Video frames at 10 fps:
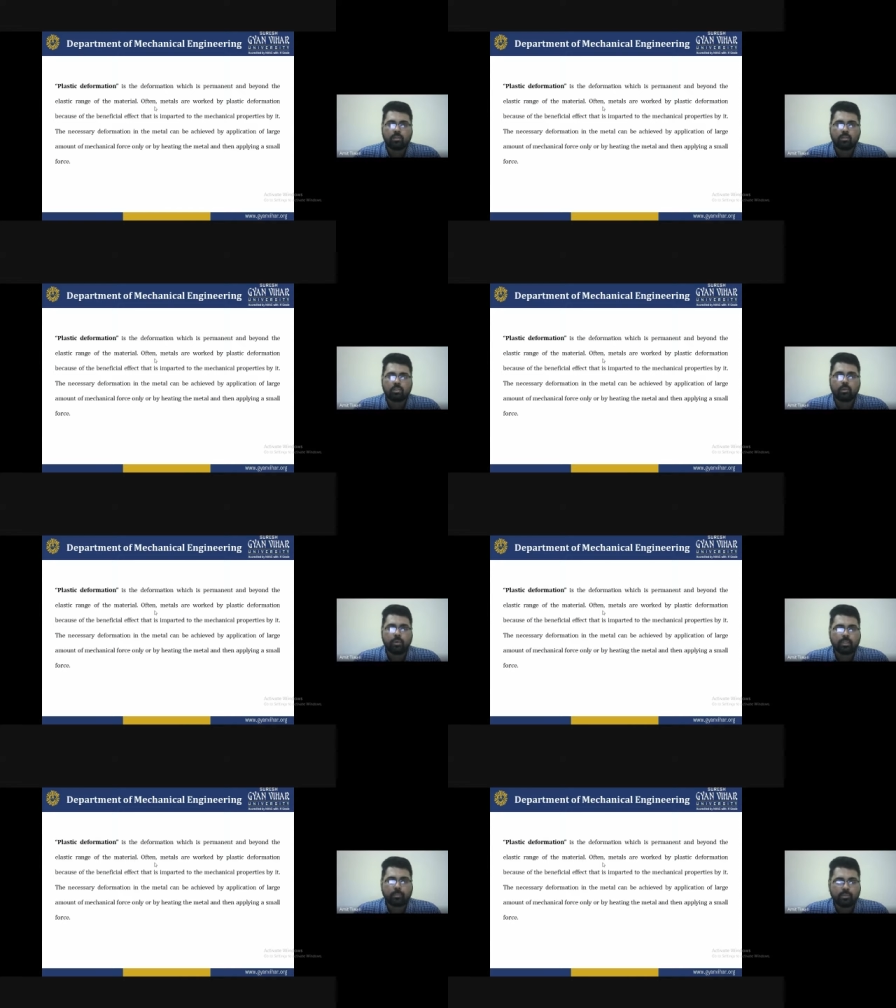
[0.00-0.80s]
So
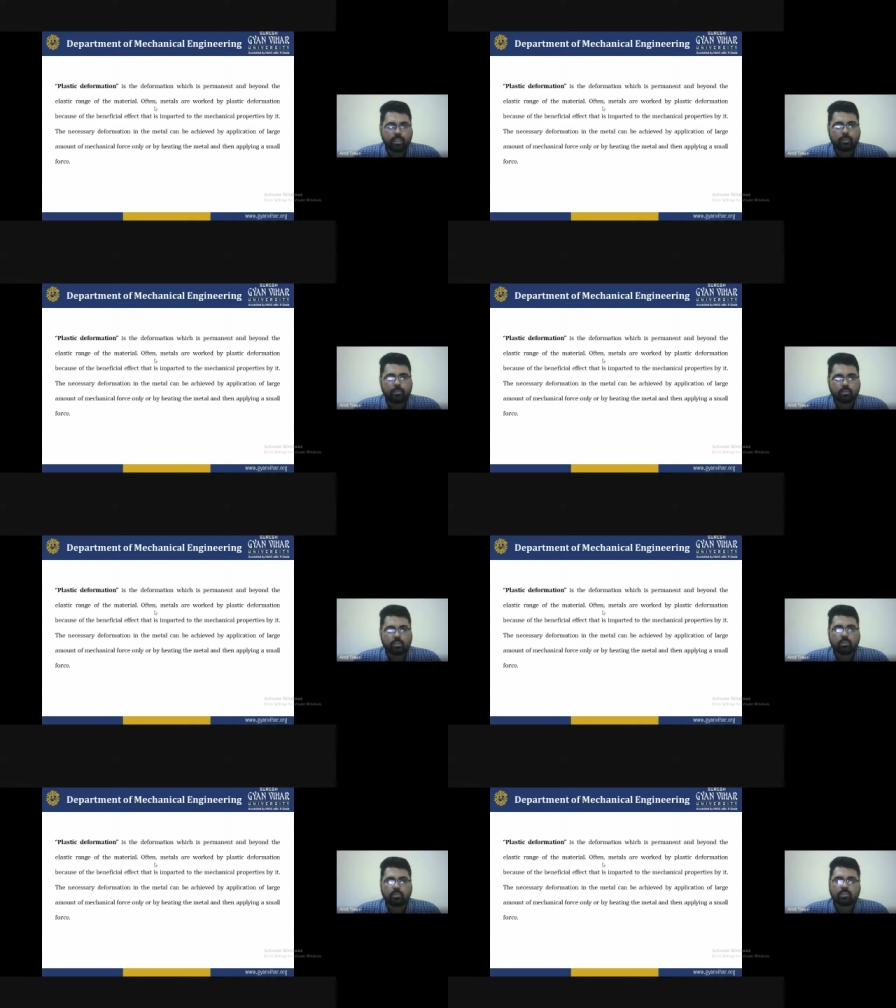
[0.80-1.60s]
during the machining
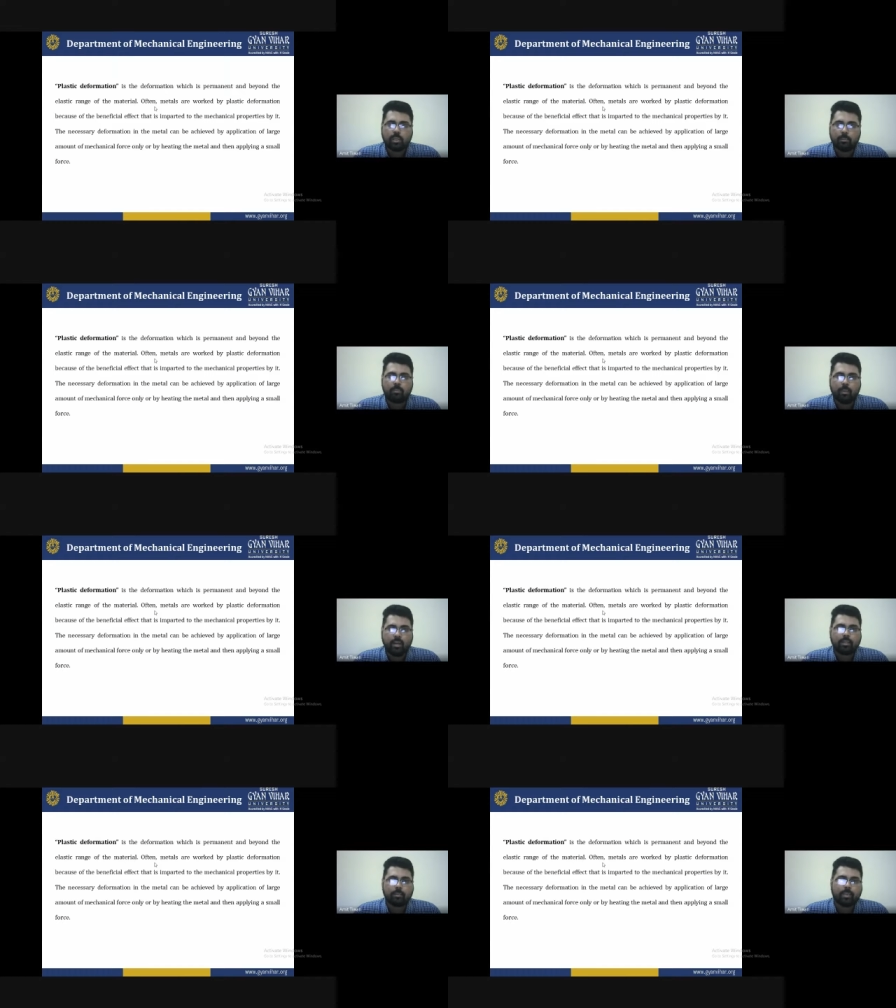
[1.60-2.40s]
process, you just keep in
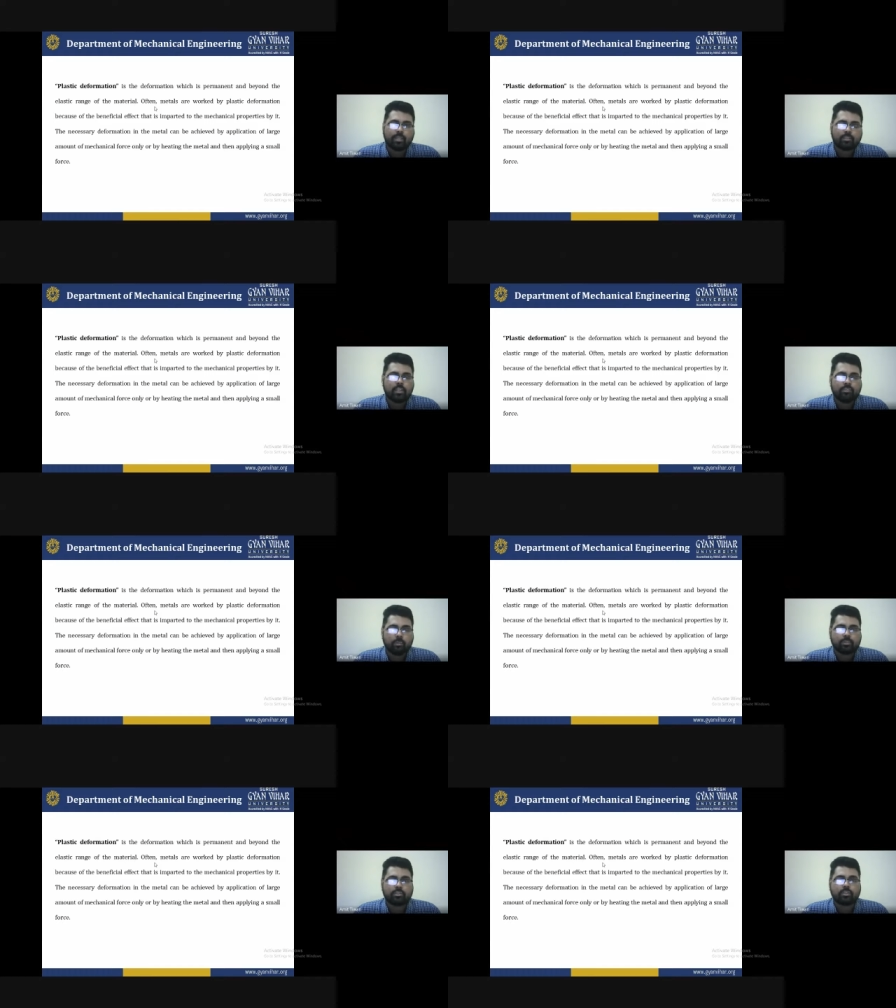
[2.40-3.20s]
mind that the plastic
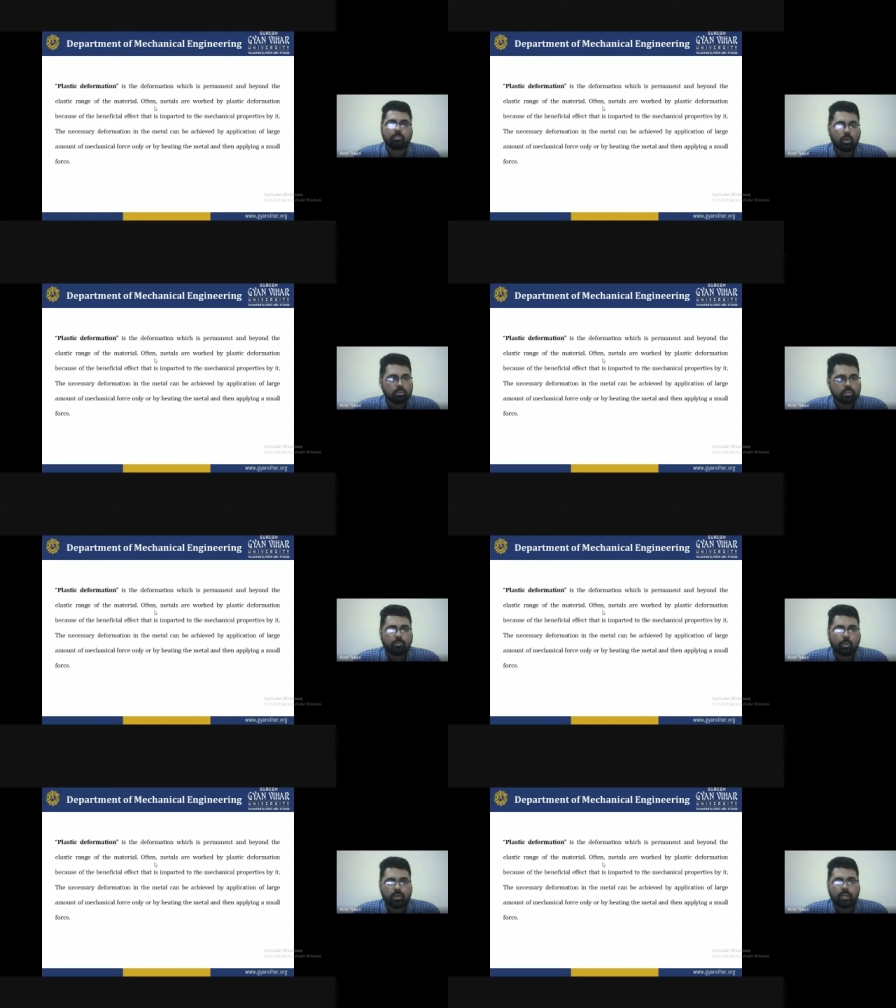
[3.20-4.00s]
deformation is the most
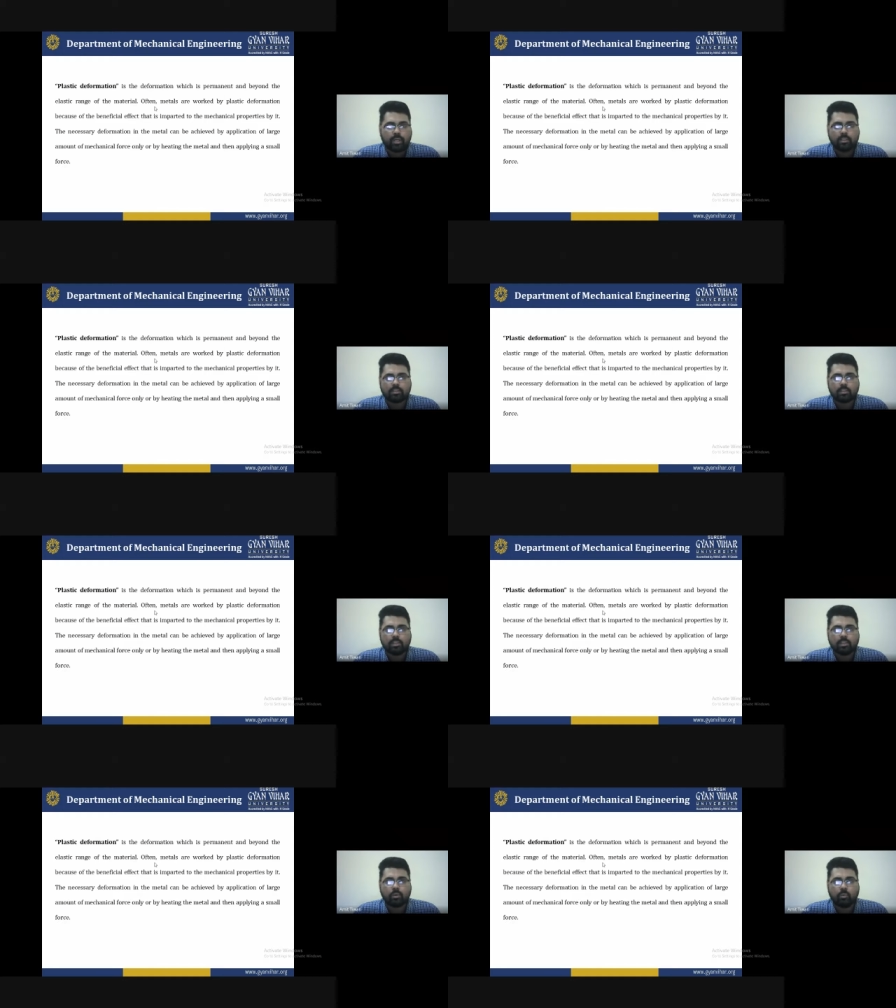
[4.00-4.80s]
important, that is
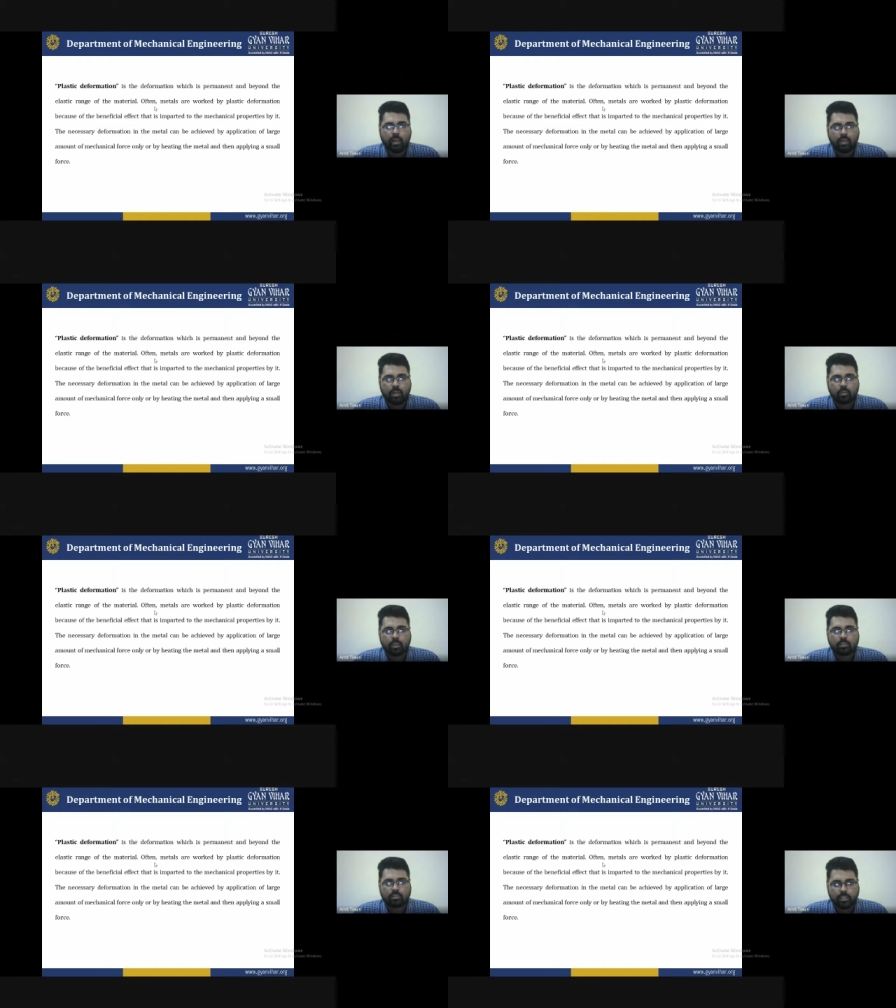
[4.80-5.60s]
to find out
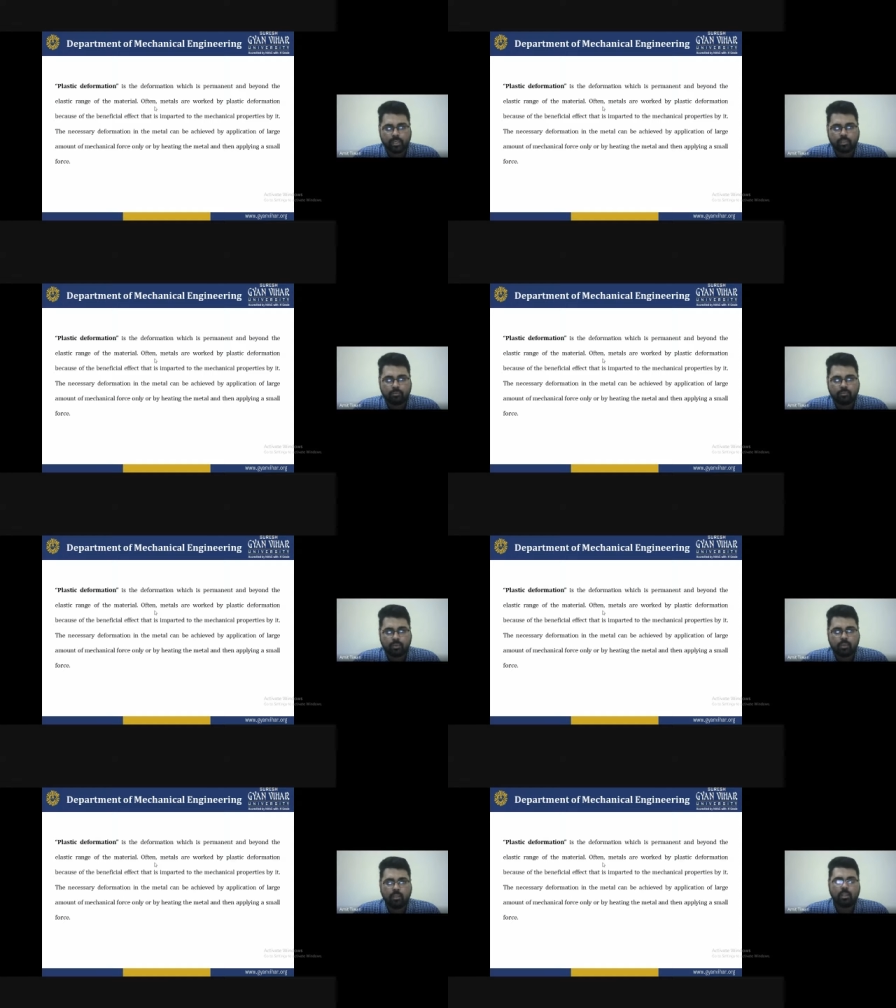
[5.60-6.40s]
the strength of
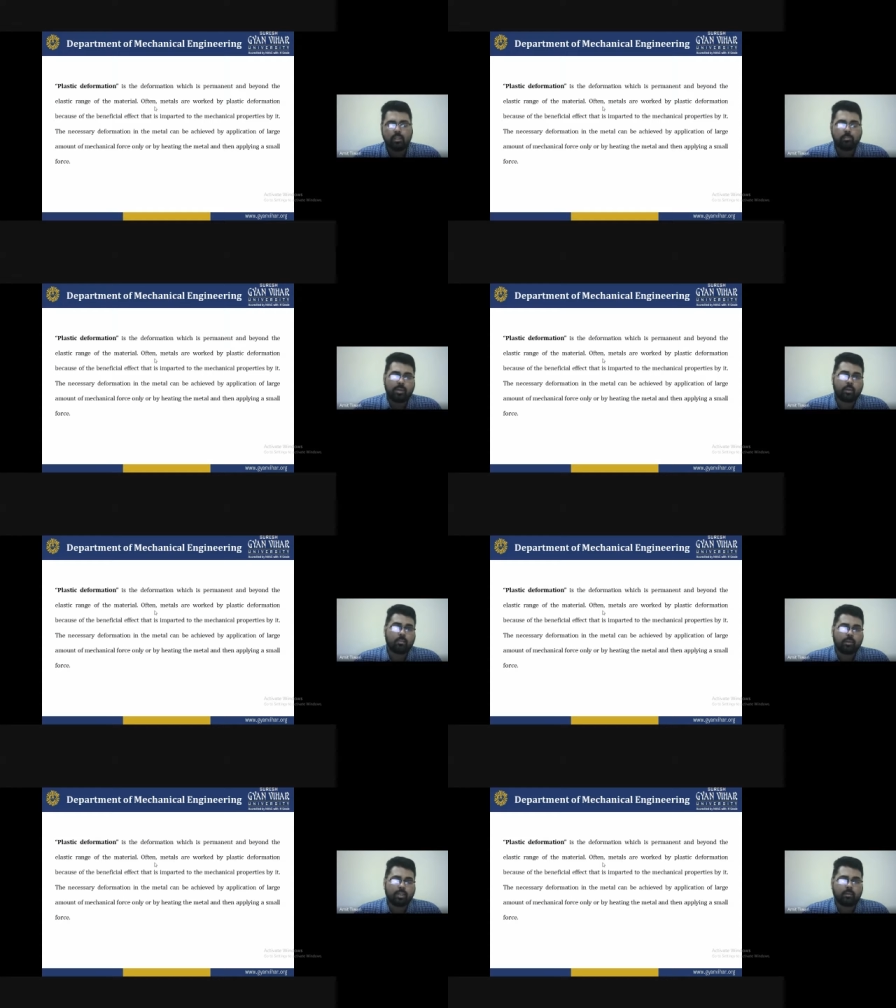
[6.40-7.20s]
particular
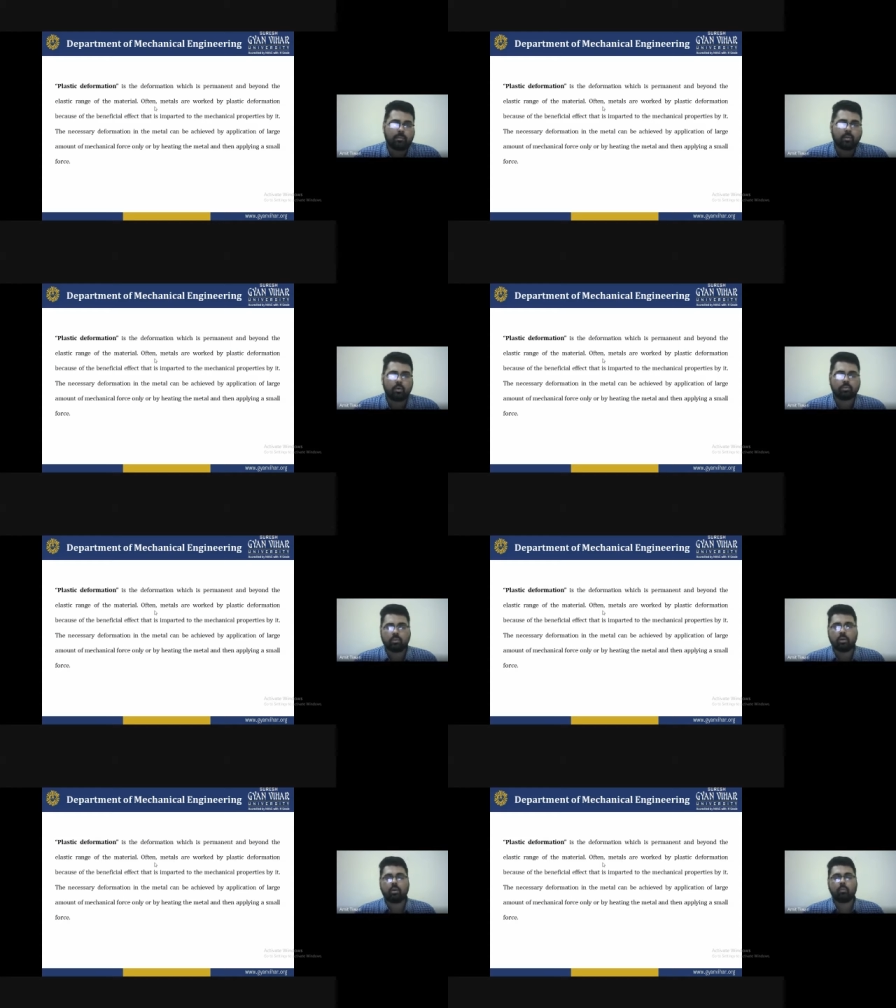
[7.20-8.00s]
material, because of how